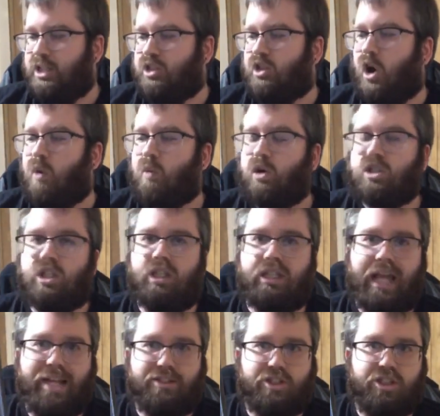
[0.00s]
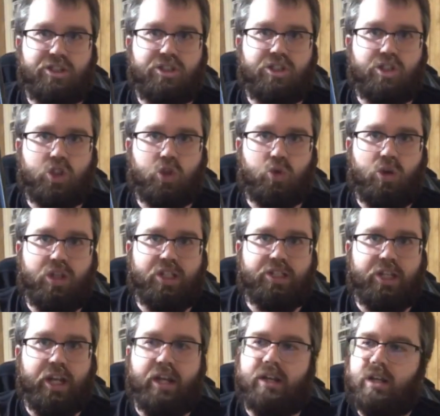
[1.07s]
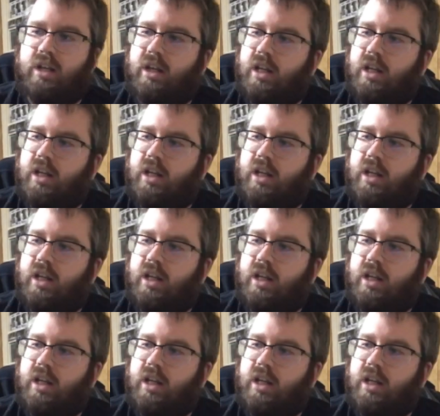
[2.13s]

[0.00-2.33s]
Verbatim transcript: Star Wars Legends trilogy.